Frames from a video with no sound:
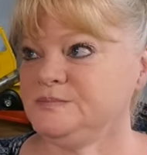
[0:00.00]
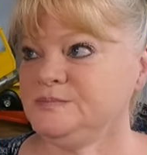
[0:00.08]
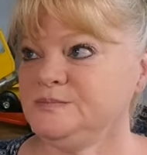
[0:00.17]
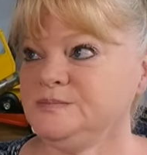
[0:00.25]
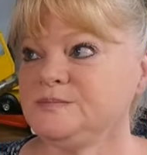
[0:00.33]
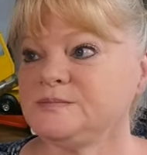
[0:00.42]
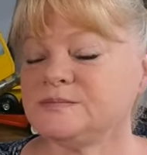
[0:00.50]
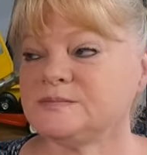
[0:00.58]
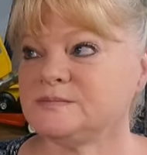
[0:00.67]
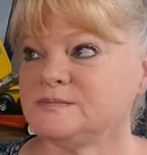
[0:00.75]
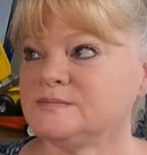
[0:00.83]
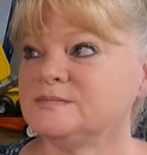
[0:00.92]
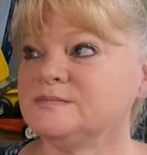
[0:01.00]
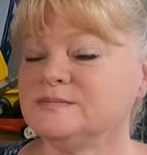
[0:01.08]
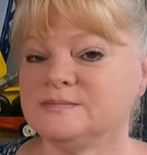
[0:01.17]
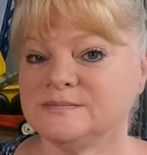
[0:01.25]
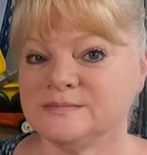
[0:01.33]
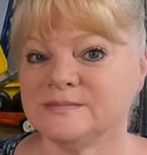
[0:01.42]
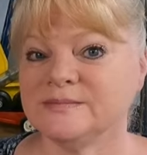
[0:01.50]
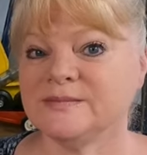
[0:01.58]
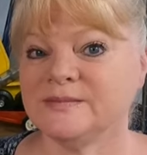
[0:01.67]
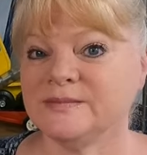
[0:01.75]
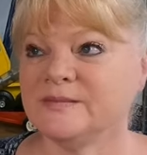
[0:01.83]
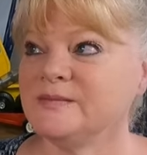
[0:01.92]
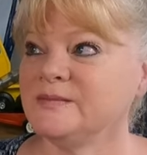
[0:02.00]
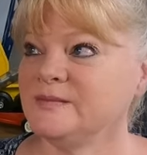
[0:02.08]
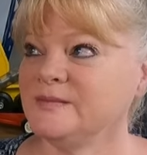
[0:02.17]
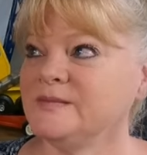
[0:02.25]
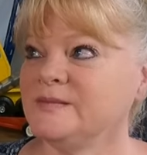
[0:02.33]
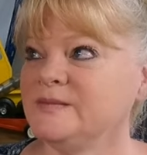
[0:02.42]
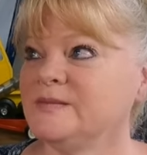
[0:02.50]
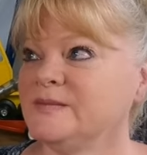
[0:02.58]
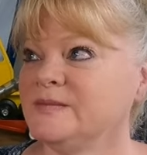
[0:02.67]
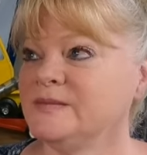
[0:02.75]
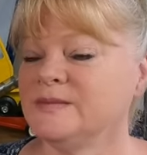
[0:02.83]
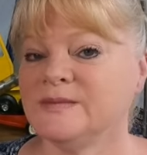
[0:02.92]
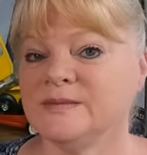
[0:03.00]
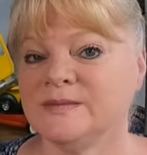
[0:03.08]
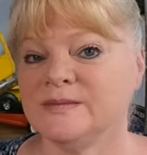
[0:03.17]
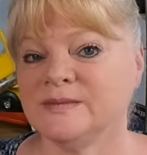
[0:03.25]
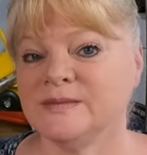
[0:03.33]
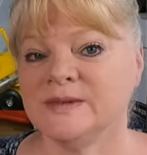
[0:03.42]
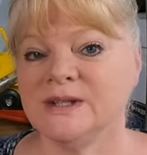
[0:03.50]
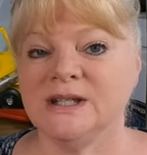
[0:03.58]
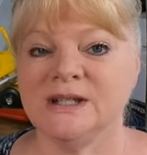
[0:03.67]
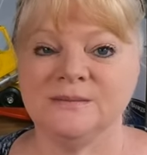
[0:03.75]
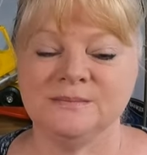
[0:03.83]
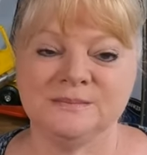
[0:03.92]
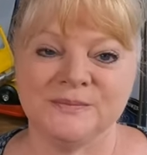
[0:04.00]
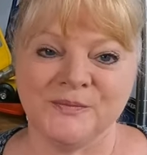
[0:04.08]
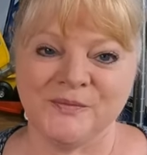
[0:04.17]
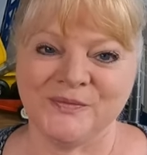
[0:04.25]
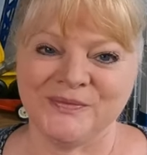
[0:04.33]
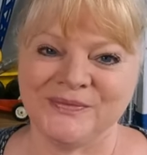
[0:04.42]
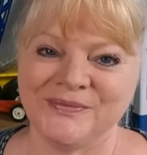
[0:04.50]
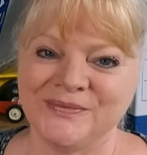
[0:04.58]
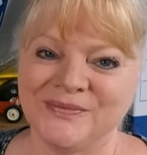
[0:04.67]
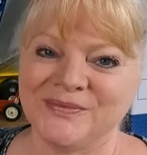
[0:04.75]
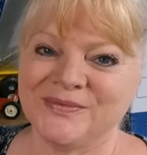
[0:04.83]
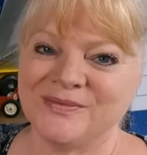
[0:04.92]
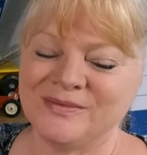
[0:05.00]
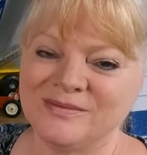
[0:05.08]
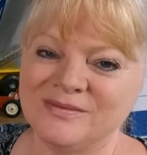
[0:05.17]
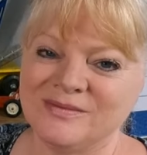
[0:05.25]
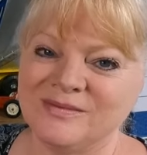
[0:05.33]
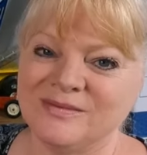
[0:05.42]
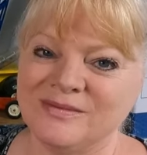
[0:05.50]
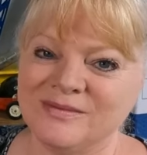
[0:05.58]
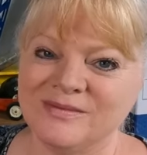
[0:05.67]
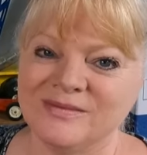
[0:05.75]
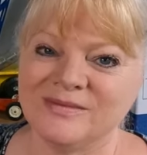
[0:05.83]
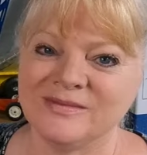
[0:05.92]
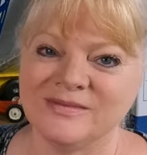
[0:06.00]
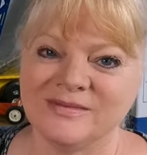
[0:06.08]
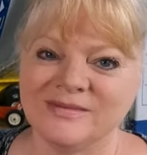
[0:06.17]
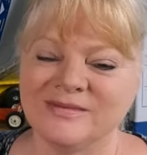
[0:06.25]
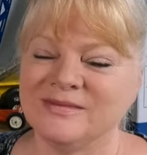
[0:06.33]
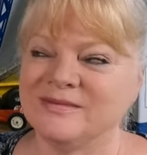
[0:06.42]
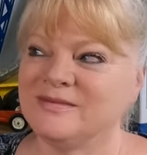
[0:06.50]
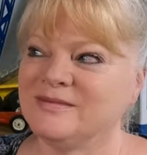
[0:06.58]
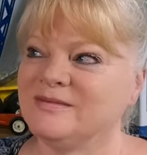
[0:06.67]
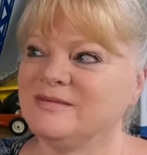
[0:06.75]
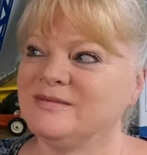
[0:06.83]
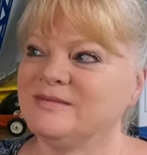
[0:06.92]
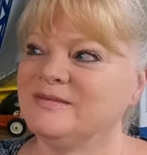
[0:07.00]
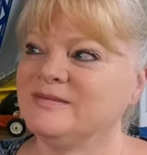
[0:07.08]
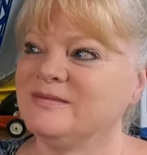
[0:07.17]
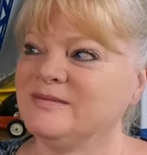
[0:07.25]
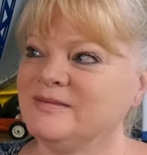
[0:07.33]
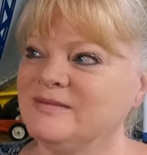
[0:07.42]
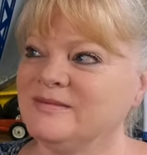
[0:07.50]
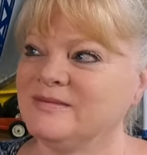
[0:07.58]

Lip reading: [no speech]